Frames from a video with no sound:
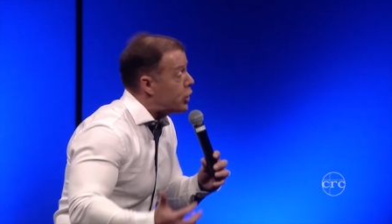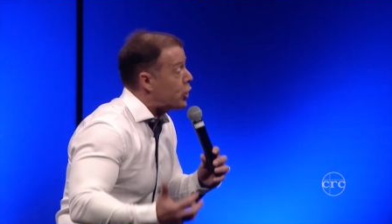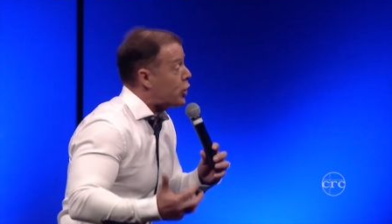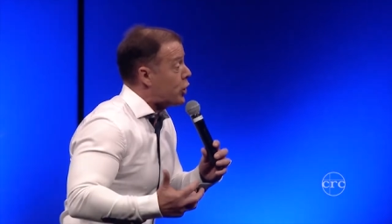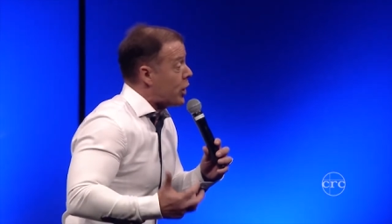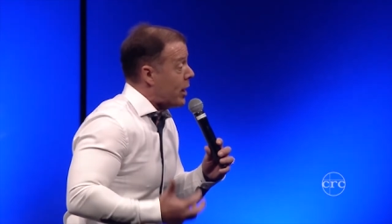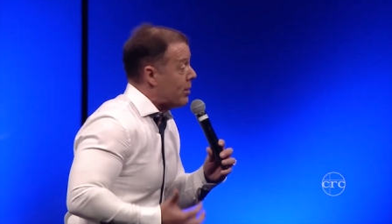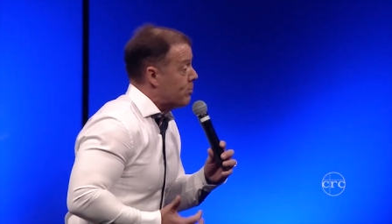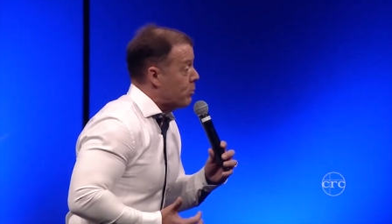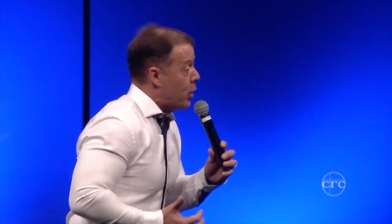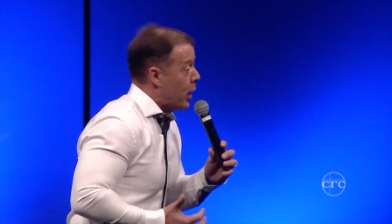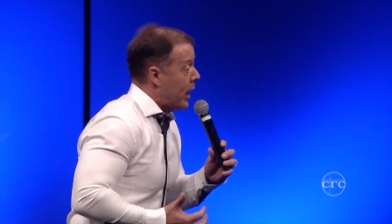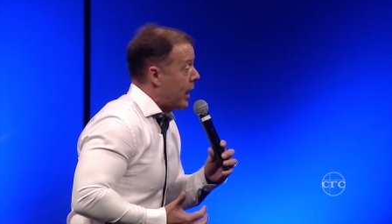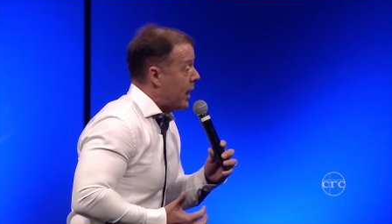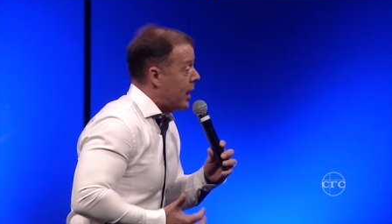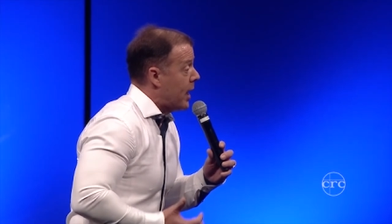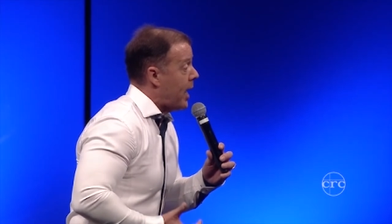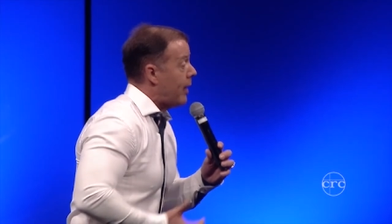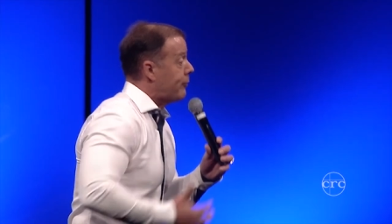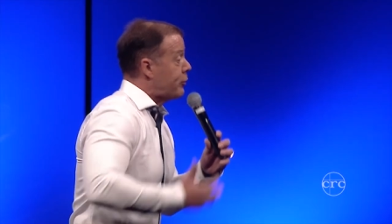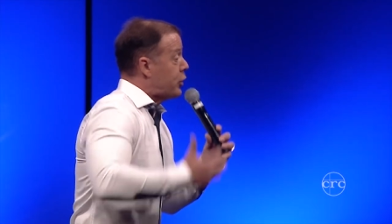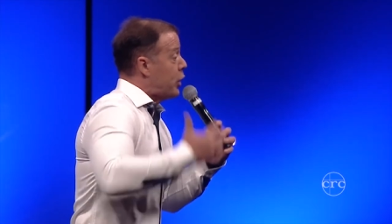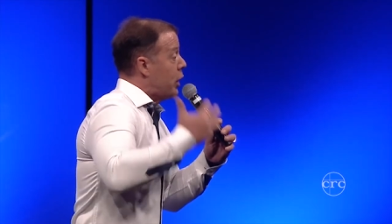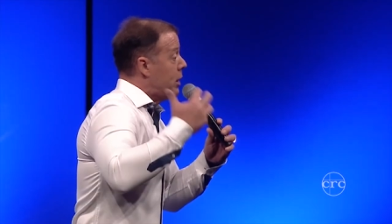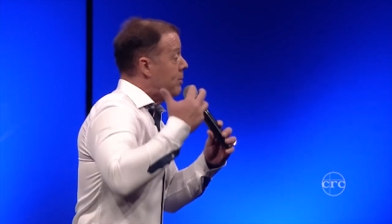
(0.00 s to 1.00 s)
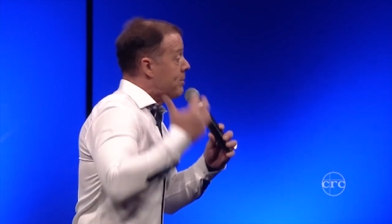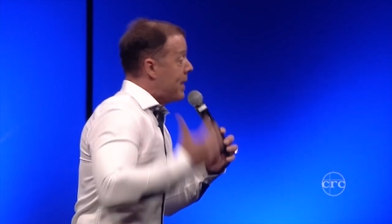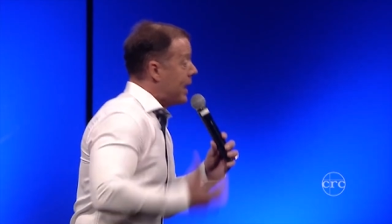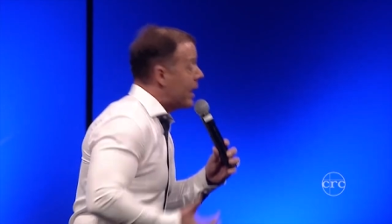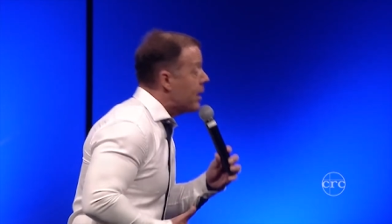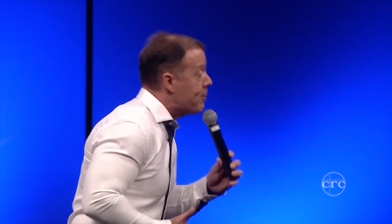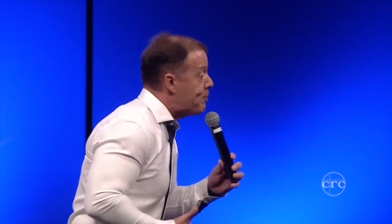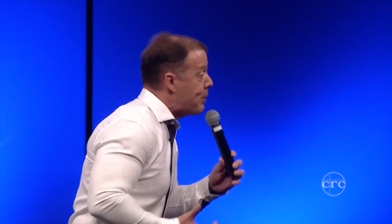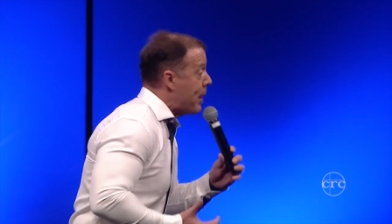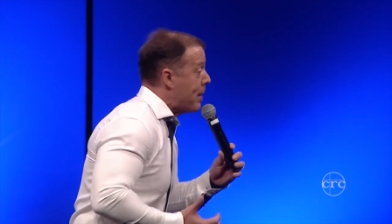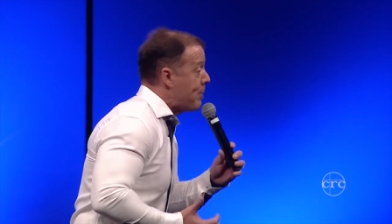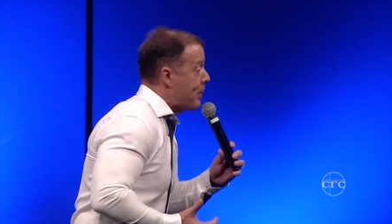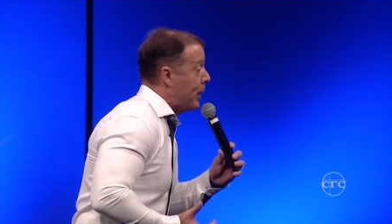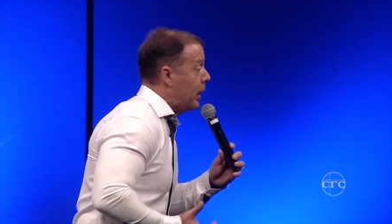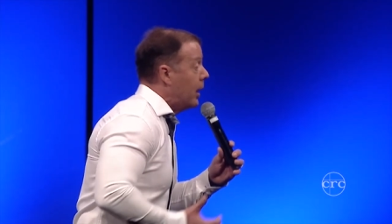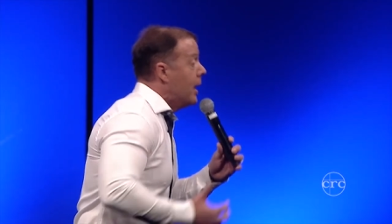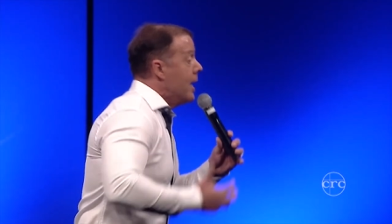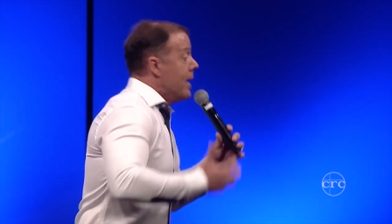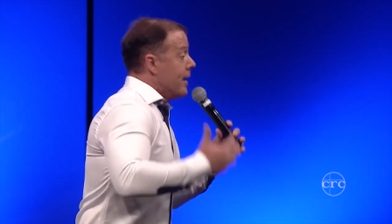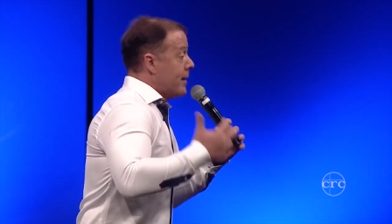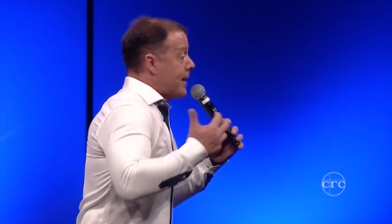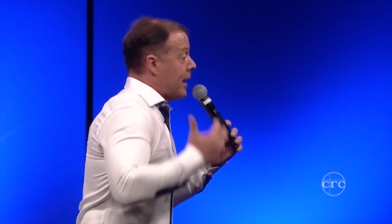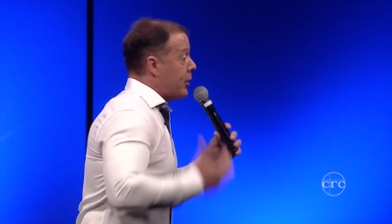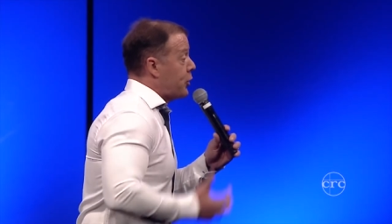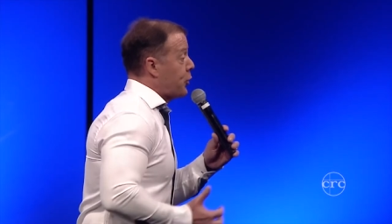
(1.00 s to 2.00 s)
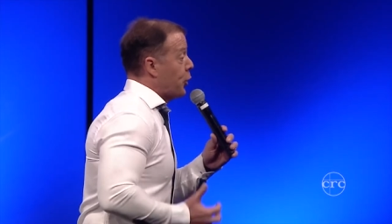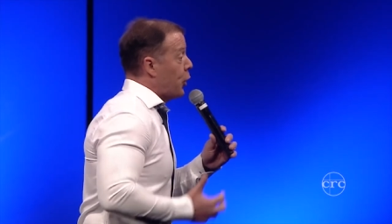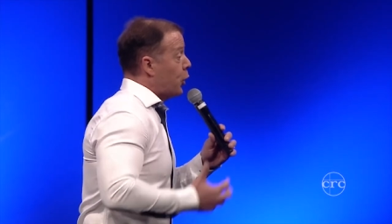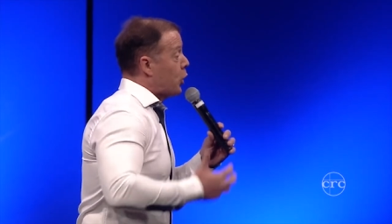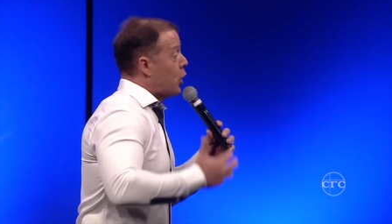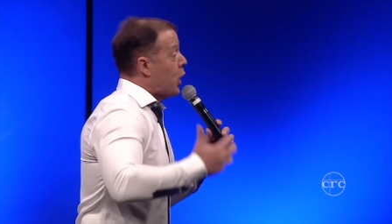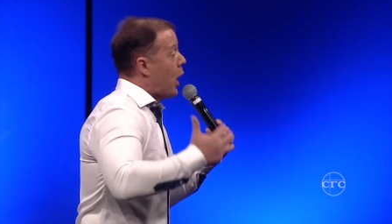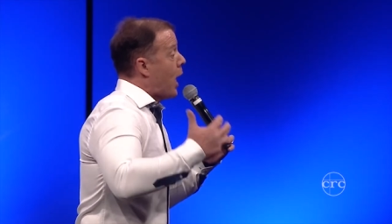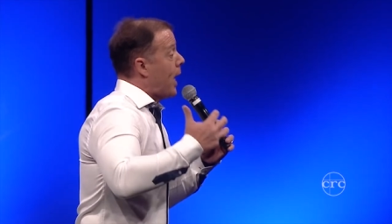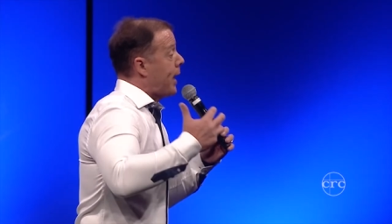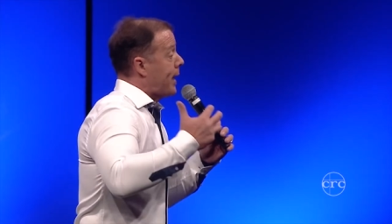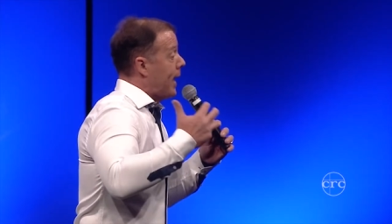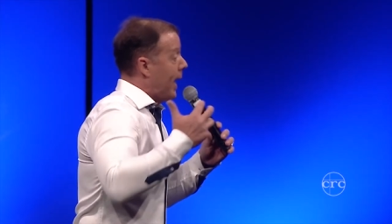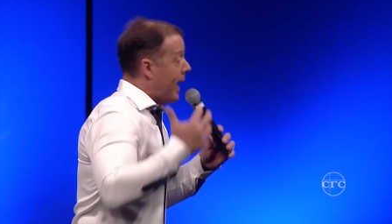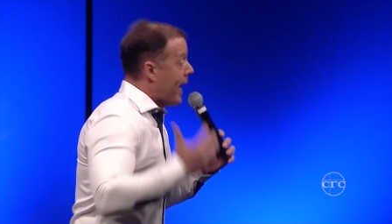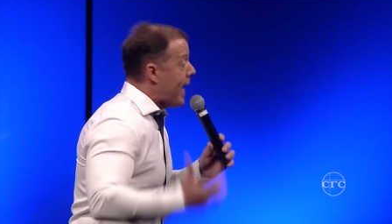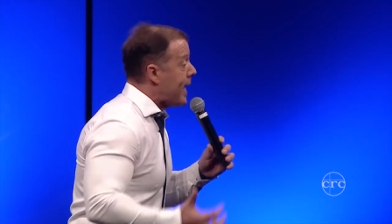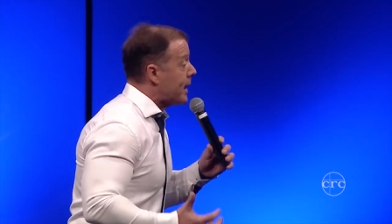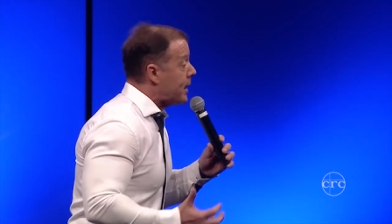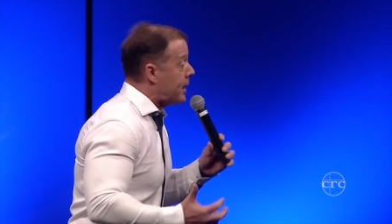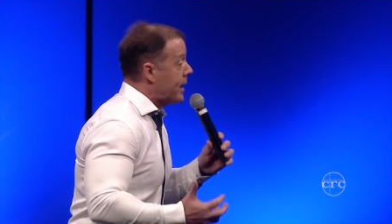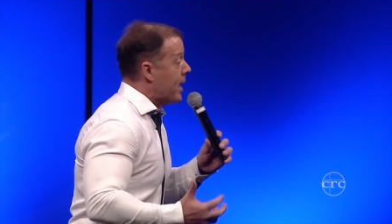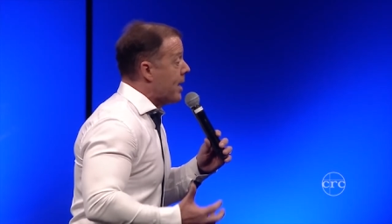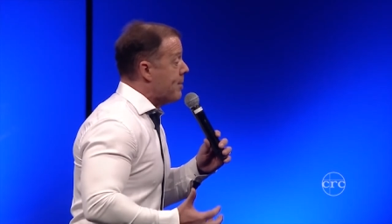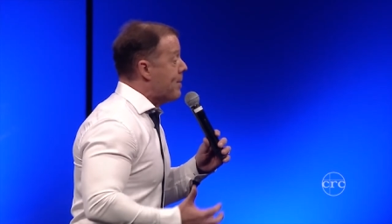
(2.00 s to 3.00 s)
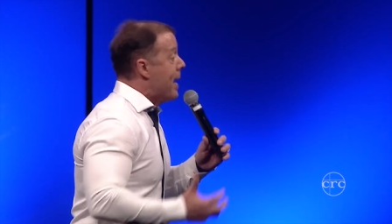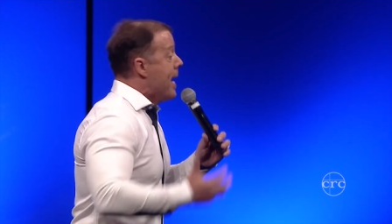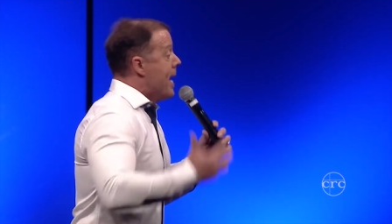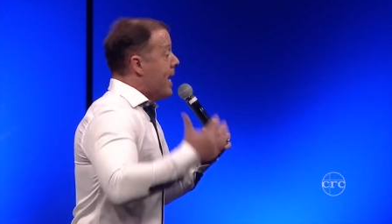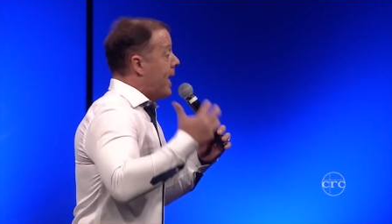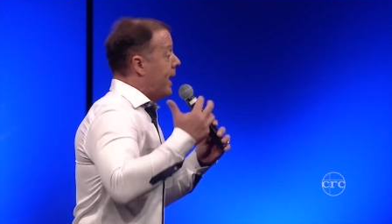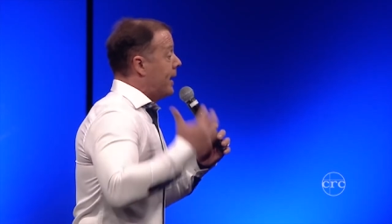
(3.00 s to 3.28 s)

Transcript: somewhere. I've seen many people that thought God led them